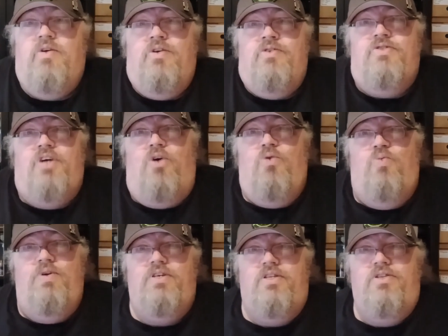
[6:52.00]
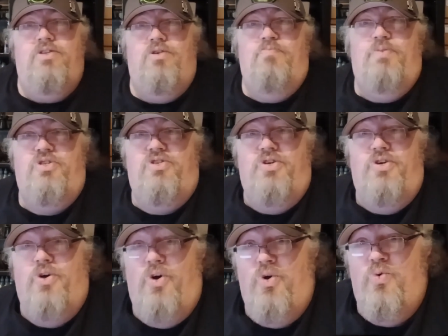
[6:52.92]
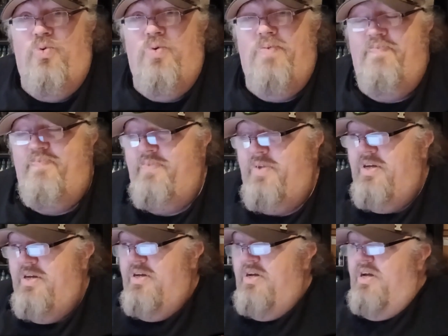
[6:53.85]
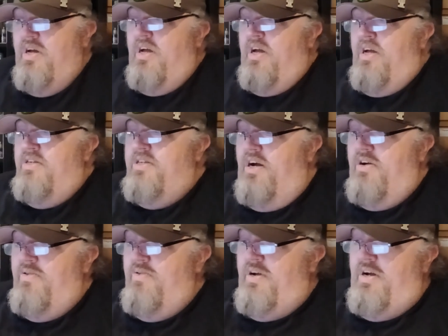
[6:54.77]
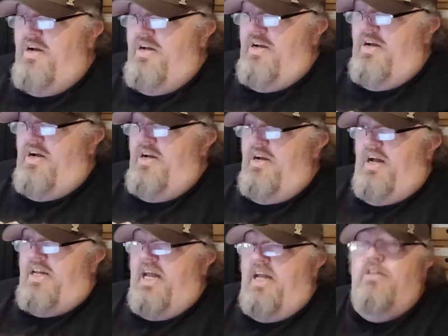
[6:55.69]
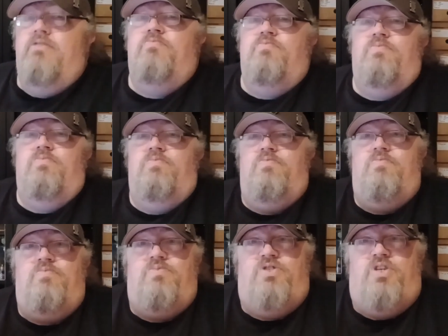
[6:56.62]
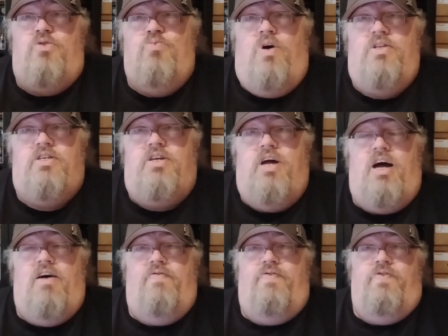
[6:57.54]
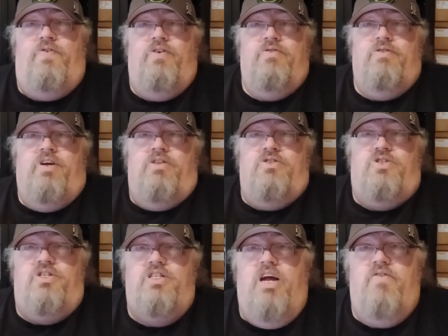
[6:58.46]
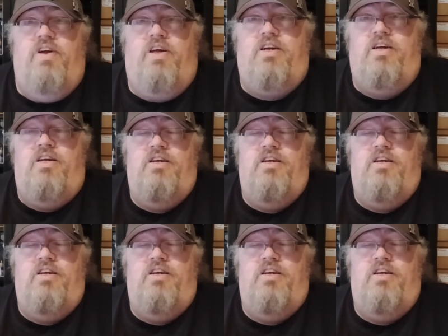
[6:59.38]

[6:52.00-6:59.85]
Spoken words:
So wizard number 2. So again, didn't want to have a generic